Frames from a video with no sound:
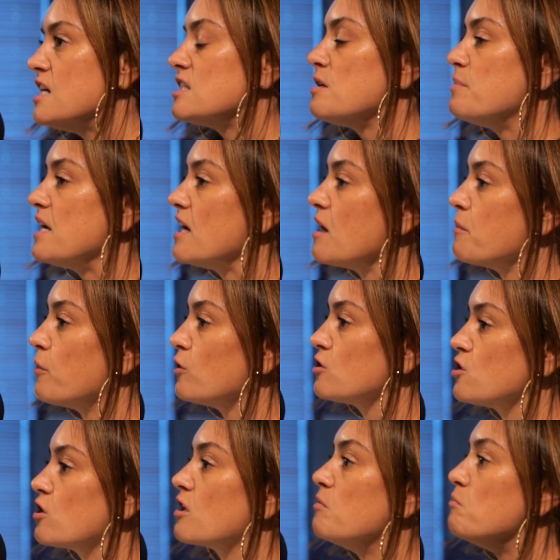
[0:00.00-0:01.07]
to be able
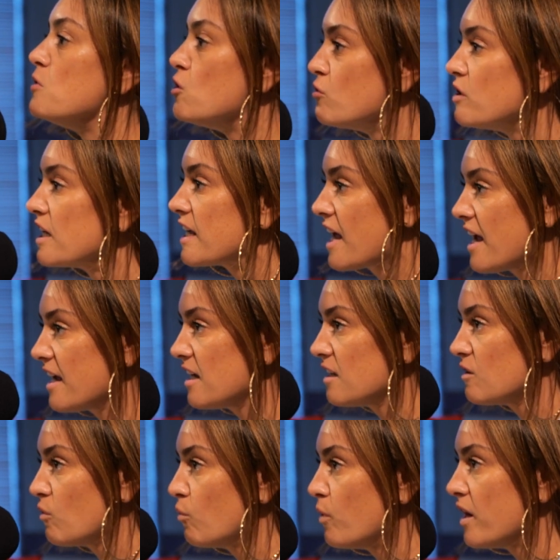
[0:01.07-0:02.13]
to
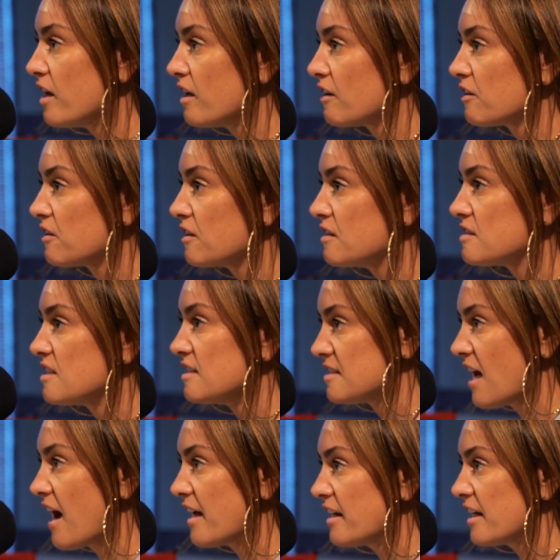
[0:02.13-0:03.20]
communicate with
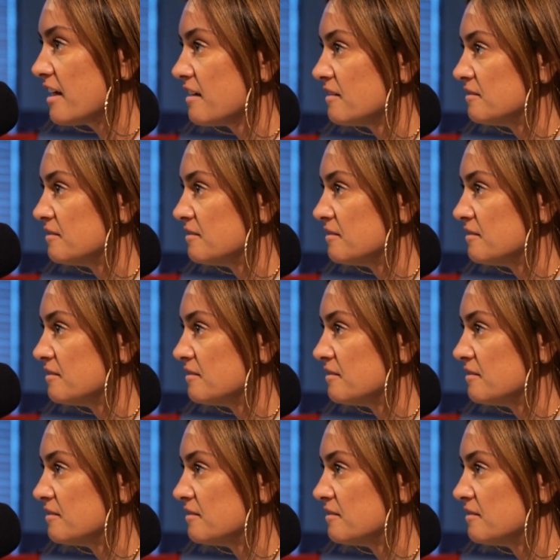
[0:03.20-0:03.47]
society.